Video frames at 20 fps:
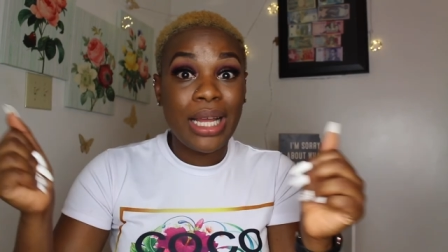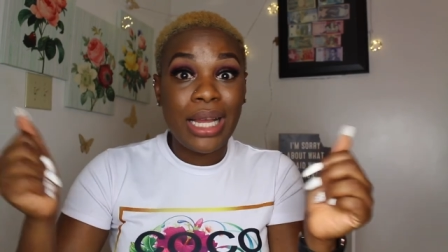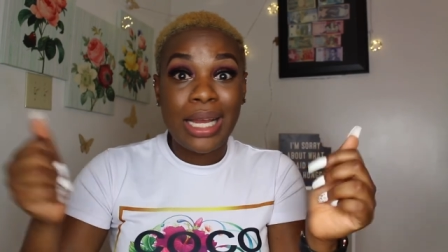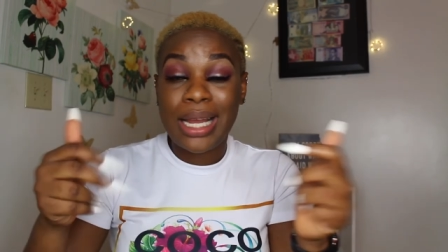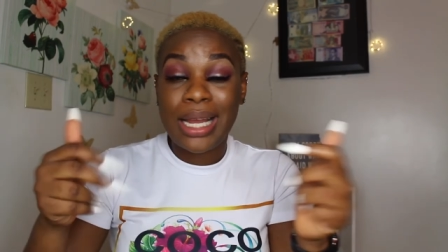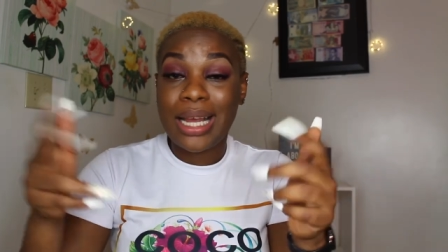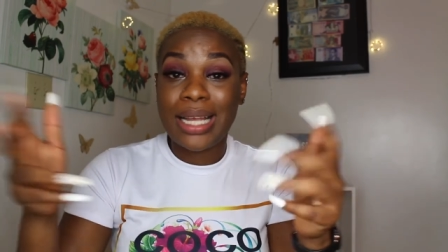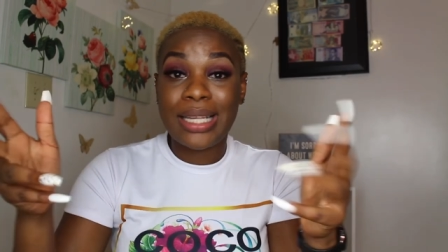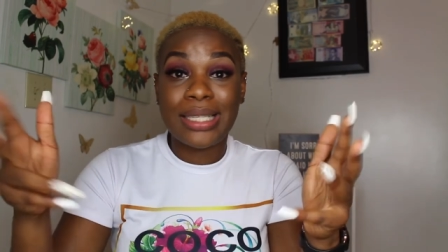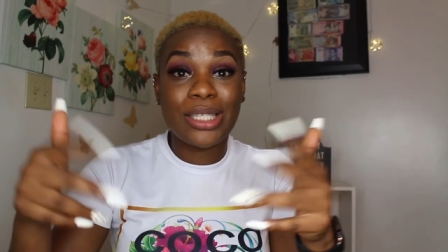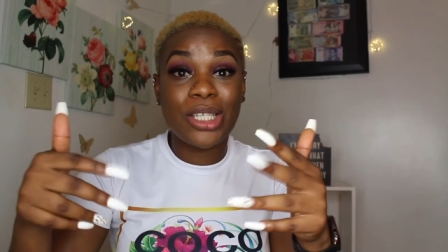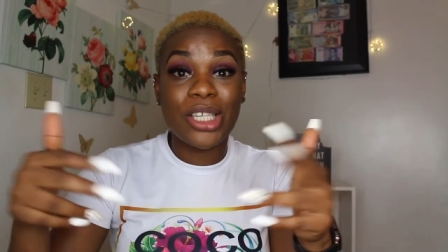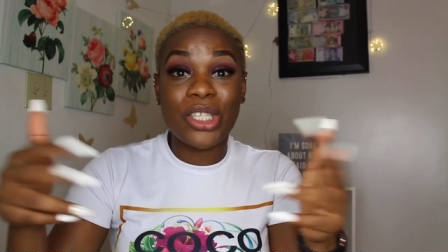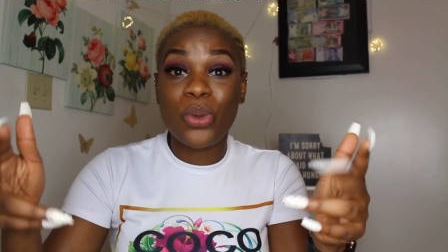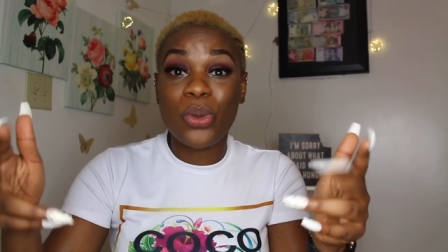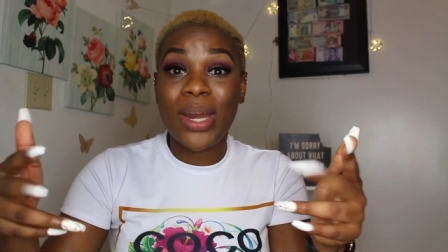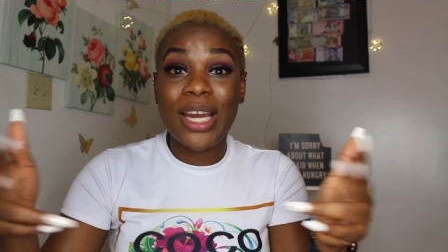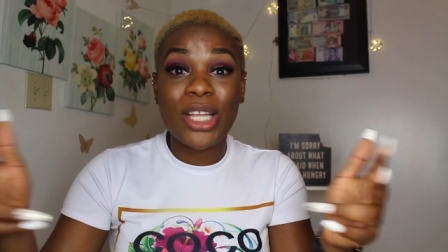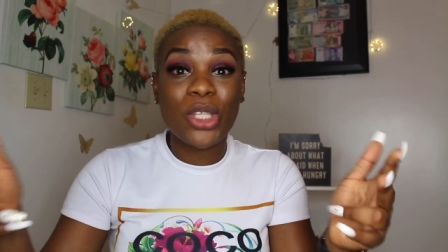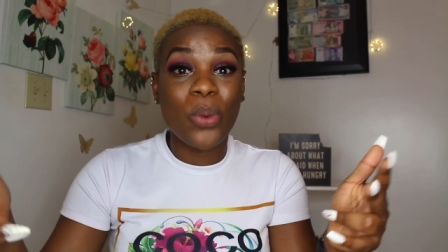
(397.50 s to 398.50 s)
because since
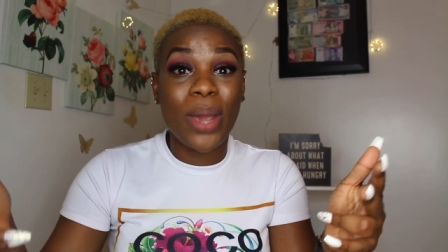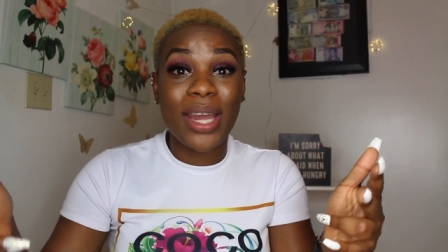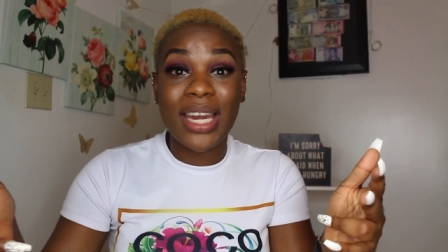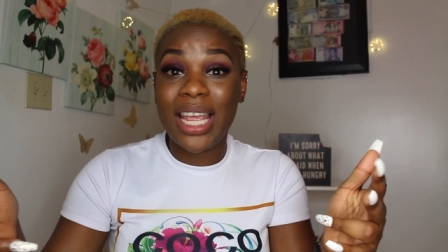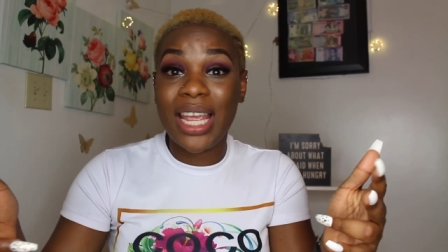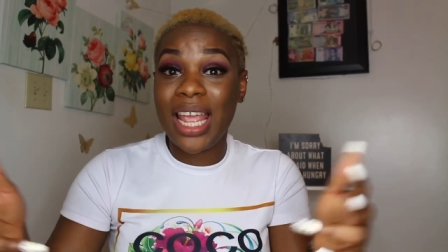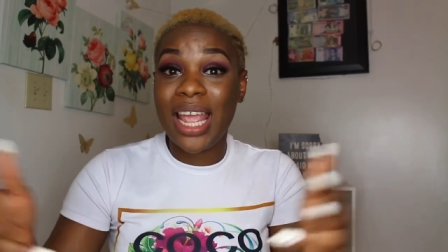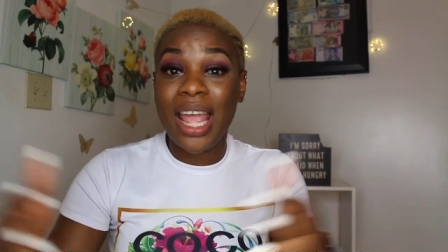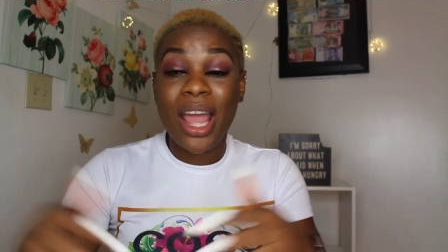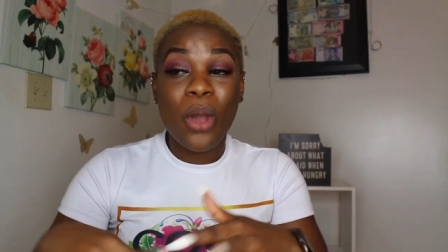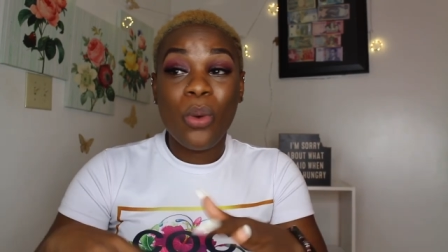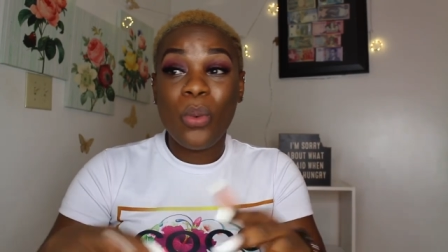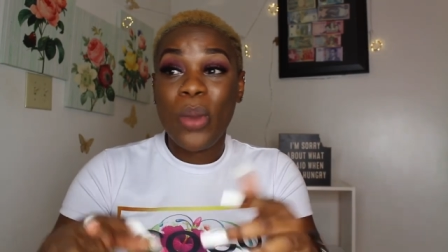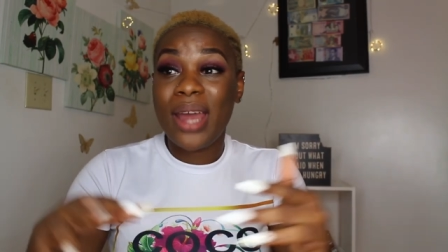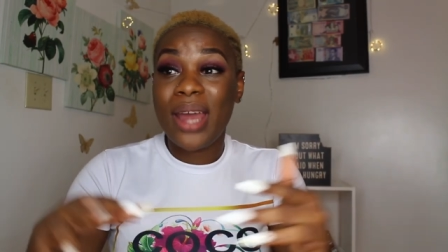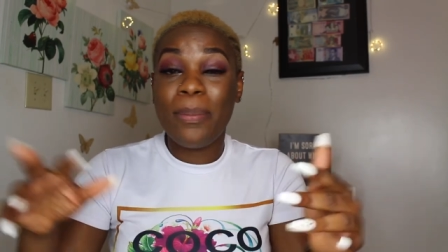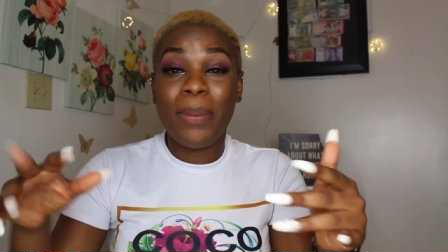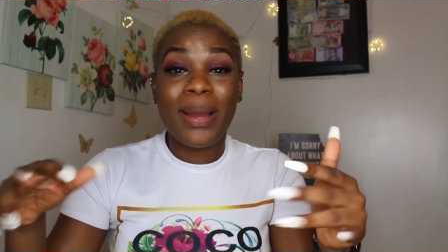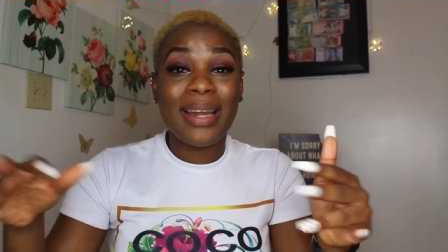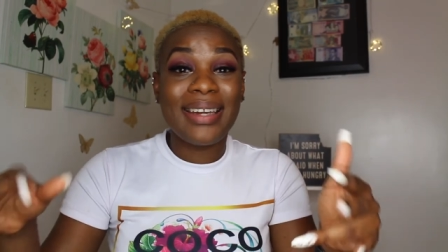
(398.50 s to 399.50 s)
2020 we're
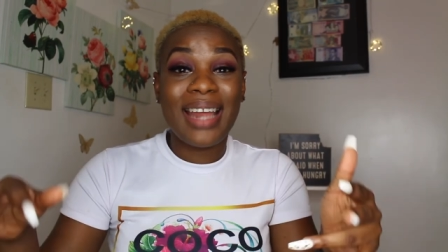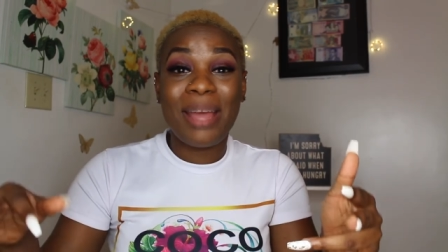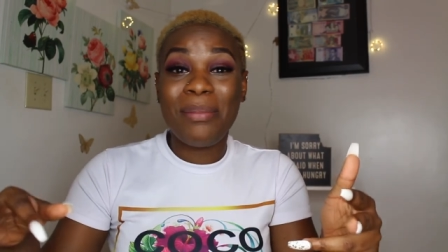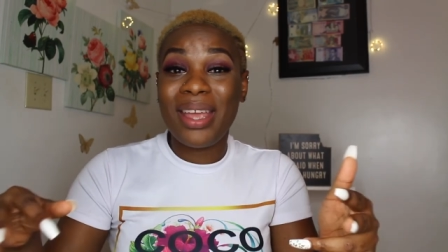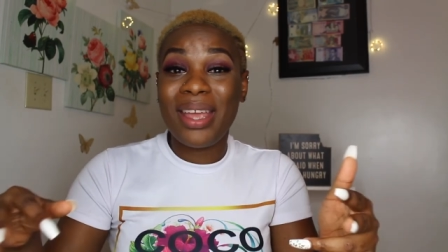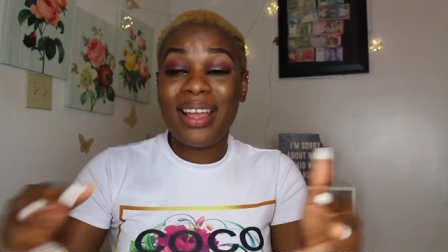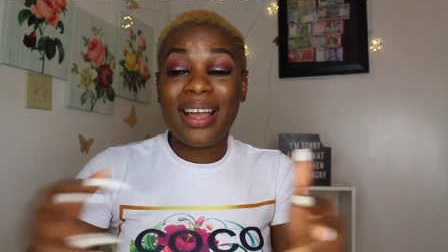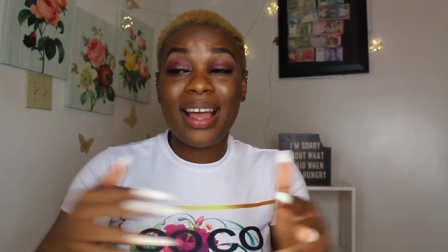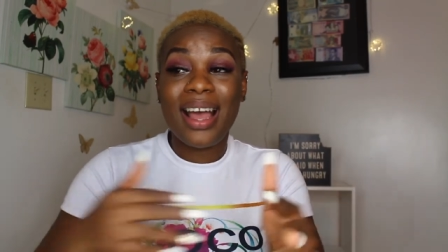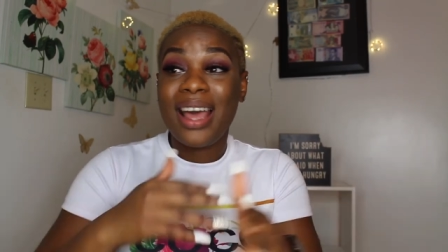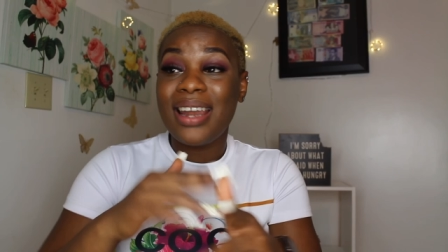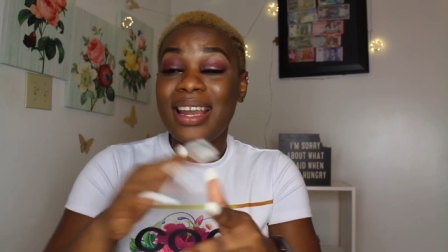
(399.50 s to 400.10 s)
in a pandemic